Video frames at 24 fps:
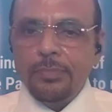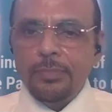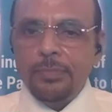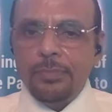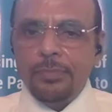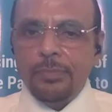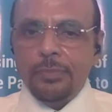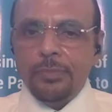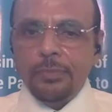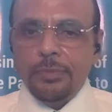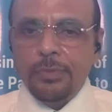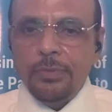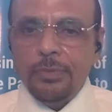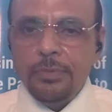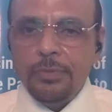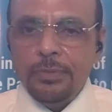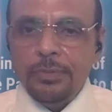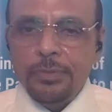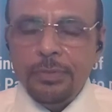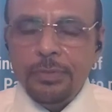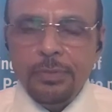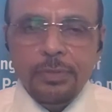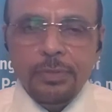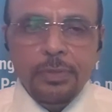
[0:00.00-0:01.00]
Uh,
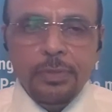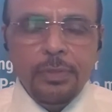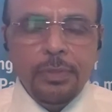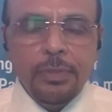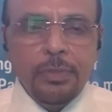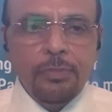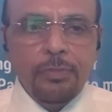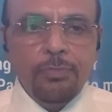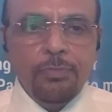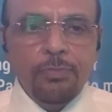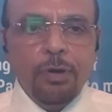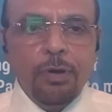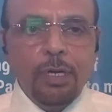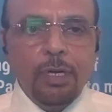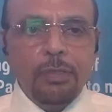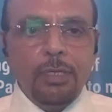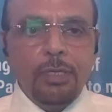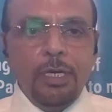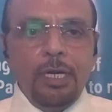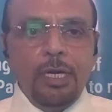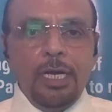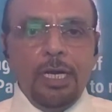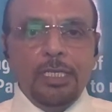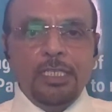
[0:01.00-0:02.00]
let me answer that
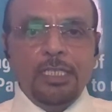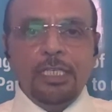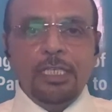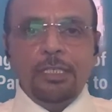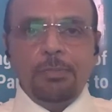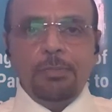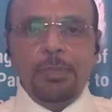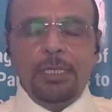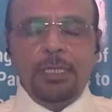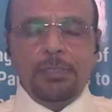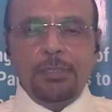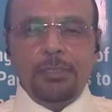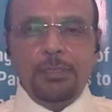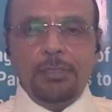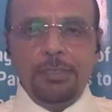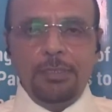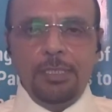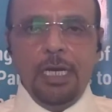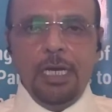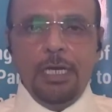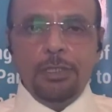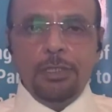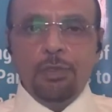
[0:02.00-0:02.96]
because I've, I've, been with yeah, the